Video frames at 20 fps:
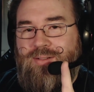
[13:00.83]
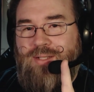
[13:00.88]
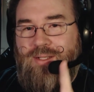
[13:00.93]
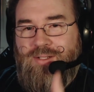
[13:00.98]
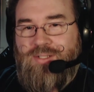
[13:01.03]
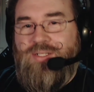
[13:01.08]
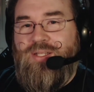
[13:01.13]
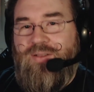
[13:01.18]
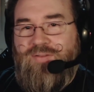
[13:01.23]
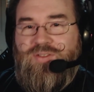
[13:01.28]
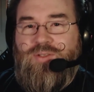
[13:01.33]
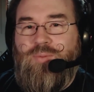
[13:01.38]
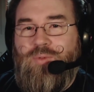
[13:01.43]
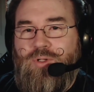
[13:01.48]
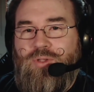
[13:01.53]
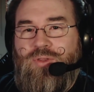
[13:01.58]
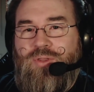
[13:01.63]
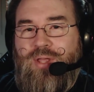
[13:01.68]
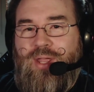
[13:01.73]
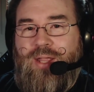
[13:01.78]
Tell yourself some
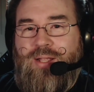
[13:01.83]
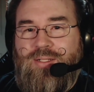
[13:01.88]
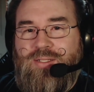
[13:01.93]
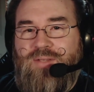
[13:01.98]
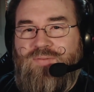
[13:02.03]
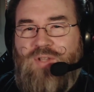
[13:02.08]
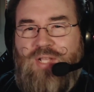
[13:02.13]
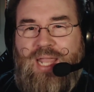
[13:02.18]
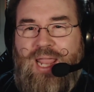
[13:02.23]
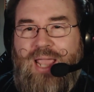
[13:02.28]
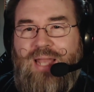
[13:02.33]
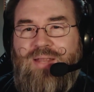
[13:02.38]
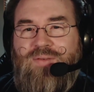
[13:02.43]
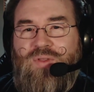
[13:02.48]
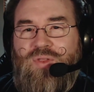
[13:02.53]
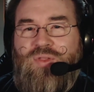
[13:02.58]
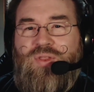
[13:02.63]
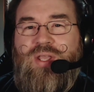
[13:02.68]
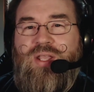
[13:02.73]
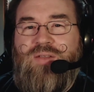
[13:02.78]
good things. If you can't
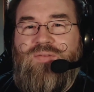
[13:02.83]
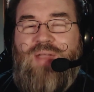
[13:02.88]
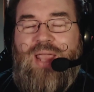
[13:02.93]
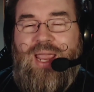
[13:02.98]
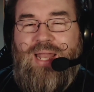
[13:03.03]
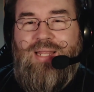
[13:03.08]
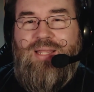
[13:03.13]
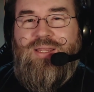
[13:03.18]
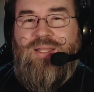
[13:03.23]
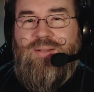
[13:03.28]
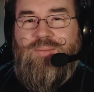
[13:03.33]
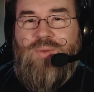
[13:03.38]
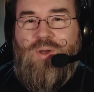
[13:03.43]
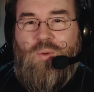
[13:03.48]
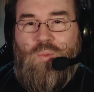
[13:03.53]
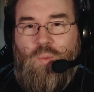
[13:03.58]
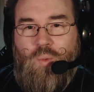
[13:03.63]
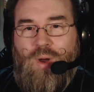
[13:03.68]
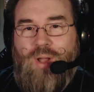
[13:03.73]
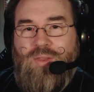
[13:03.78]
even think of anything
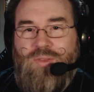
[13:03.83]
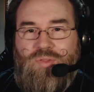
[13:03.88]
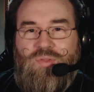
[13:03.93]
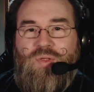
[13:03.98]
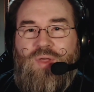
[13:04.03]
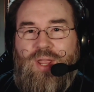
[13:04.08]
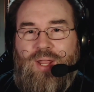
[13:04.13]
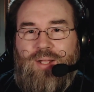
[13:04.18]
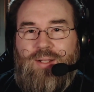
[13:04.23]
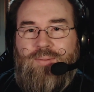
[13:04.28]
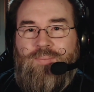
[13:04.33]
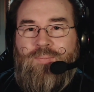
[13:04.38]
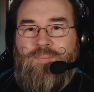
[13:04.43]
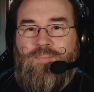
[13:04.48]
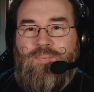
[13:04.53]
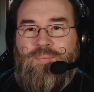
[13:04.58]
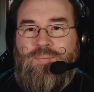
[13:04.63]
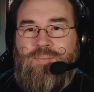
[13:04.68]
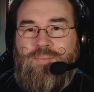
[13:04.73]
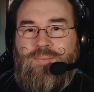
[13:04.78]
but one thing,
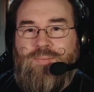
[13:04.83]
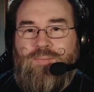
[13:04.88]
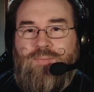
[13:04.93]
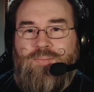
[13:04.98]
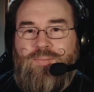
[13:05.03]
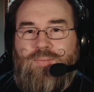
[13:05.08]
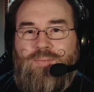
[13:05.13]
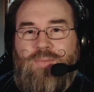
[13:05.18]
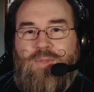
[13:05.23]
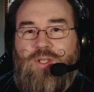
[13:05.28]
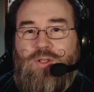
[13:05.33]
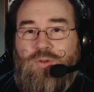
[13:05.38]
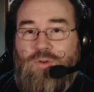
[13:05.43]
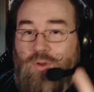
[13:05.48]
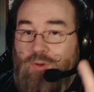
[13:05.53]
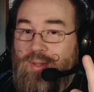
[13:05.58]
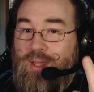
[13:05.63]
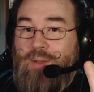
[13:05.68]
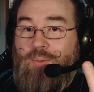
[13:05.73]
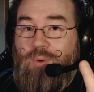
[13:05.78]
you
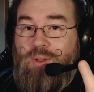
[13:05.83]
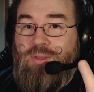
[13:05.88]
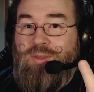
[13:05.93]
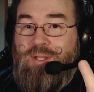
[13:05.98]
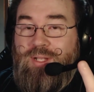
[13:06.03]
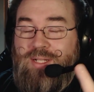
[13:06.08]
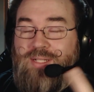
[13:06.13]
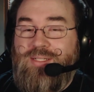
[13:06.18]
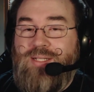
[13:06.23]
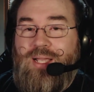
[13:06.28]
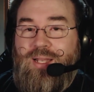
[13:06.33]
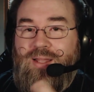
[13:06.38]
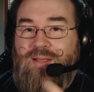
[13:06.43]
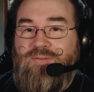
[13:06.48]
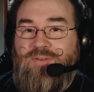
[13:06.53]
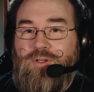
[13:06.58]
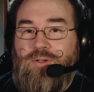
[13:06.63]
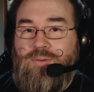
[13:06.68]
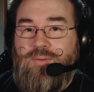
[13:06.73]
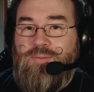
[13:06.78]
know that one thing is I
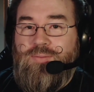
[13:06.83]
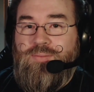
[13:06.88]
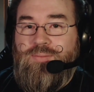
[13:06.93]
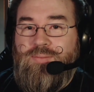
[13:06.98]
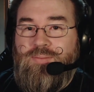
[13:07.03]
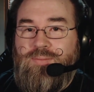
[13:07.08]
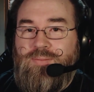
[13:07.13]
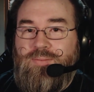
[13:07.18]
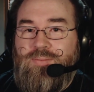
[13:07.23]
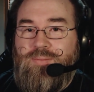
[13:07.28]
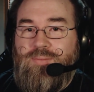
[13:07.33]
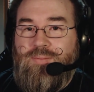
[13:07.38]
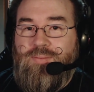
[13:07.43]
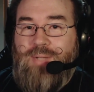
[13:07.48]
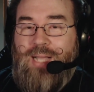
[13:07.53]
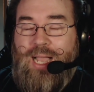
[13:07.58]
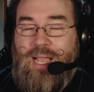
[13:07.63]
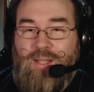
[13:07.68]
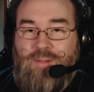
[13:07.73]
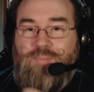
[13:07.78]
love you.
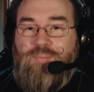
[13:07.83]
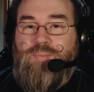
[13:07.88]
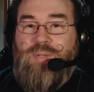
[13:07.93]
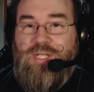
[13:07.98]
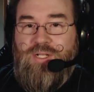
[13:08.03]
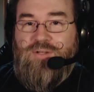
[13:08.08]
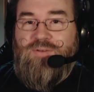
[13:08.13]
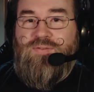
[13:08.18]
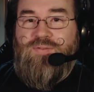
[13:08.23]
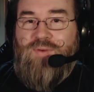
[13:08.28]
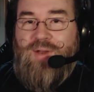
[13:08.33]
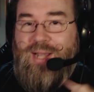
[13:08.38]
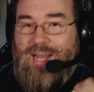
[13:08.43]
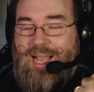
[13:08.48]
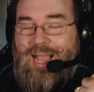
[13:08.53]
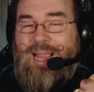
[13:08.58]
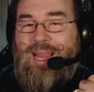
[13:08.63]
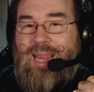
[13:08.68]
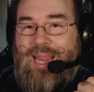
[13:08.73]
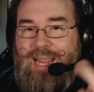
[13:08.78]
I'll be your friend.
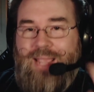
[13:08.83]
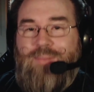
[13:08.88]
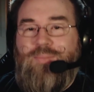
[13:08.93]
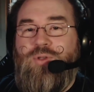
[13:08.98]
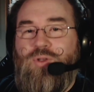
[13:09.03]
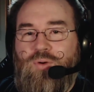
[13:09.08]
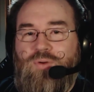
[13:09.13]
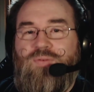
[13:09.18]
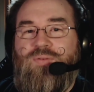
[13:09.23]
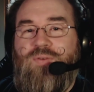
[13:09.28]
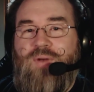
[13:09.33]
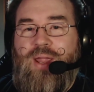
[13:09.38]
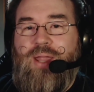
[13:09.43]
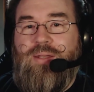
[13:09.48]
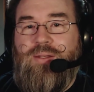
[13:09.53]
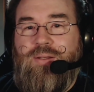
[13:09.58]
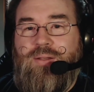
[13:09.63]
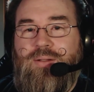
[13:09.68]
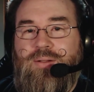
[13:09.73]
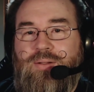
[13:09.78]
I am your
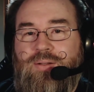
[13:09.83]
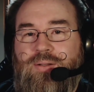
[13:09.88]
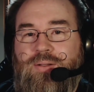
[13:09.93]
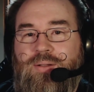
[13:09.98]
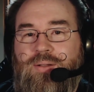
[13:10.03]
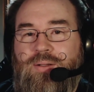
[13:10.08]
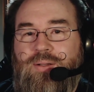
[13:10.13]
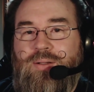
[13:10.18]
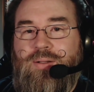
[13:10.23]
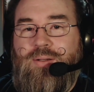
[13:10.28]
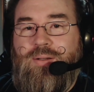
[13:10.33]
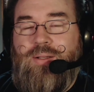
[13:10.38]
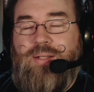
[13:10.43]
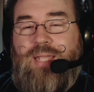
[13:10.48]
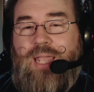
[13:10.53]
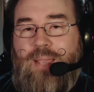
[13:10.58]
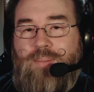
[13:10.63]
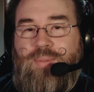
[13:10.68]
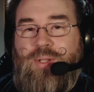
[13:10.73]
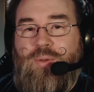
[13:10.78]
friend.
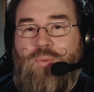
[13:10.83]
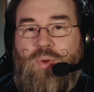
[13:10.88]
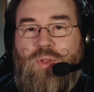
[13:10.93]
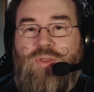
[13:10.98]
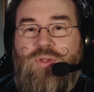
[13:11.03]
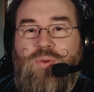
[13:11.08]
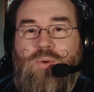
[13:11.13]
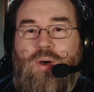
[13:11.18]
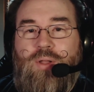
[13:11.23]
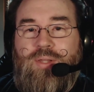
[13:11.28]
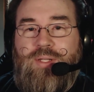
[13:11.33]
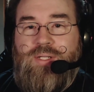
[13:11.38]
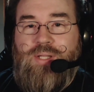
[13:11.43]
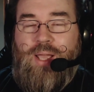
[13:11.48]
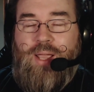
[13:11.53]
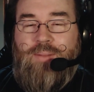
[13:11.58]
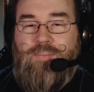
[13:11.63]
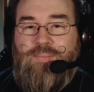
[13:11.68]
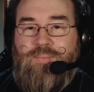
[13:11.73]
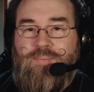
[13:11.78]
Can't be with you all the
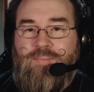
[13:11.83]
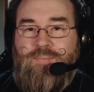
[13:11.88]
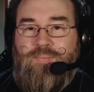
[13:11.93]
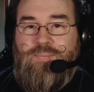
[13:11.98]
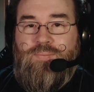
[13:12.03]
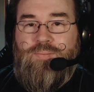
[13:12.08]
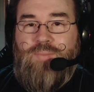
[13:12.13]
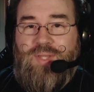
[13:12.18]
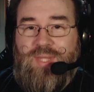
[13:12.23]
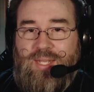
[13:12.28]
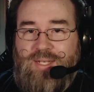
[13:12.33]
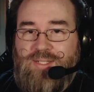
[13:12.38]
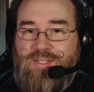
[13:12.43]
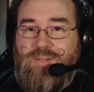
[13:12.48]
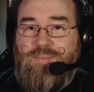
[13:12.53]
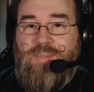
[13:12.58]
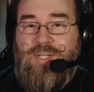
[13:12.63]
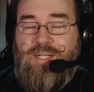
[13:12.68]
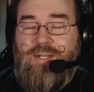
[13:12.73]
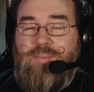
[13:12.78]
time, but that
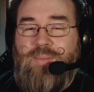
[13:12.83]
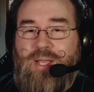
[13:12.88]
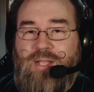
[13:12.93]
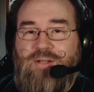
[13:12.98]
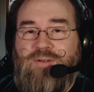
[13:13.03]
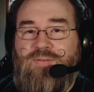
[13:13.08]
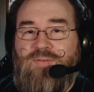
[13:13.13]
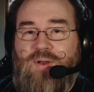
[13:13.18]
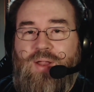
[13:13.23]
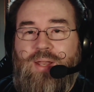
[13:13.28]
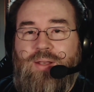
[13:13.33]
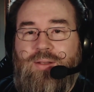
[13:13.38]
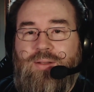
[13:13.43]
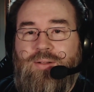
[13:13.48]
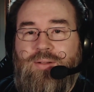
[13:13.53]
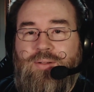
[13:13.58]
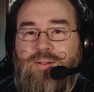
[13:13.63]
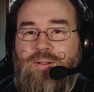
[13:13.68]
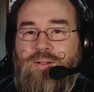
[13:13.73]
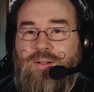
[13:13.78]
doesn't mean I'm not your friend.
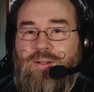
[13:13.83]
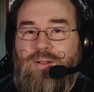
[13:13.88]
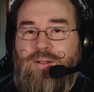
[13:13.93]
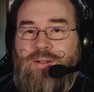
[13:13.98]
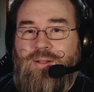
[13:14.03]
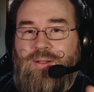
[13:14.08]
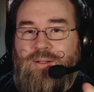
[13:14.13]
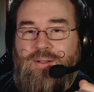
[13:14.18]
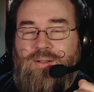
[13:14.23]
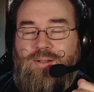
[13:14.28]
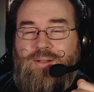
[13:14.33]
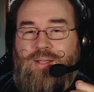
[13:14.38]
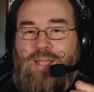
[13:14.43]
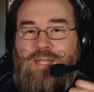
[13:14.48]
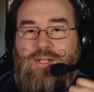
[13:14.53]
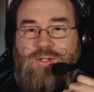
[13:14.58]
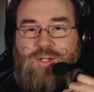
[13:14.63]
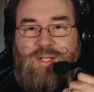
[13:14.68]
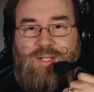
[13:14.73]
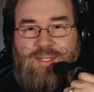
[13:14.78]

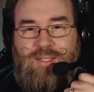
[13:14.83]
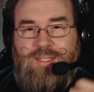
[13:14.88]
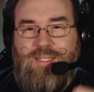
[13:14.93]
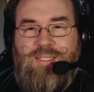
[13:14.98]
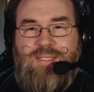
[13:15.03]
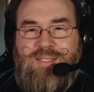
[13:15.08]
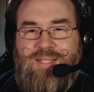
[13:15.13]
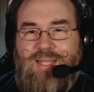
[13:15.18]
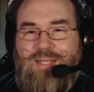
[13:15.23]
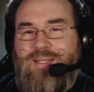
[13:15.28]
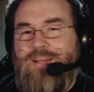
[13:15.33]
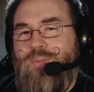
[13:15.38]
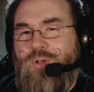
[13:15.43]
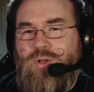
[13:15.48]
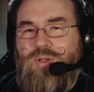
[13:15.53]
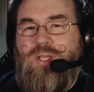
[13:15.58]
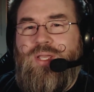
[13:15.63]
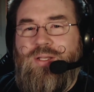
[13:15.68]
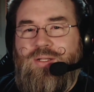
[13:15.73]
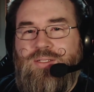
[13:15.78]
And you can at least say Double
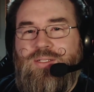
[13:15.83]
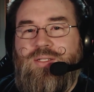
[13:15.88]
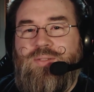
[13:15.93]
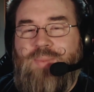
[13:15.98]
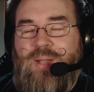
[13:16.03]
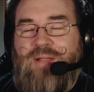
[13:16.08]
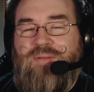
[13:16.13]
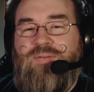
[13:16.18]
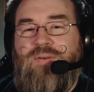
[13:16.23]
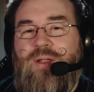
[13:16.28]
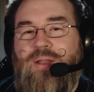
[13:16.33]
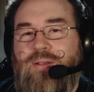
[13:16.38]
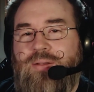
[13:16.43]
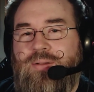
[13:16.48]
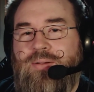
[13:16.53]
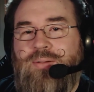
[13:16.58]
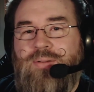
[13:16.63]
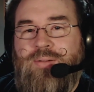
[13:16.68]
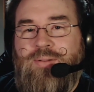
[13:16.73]
O Kills is my friend.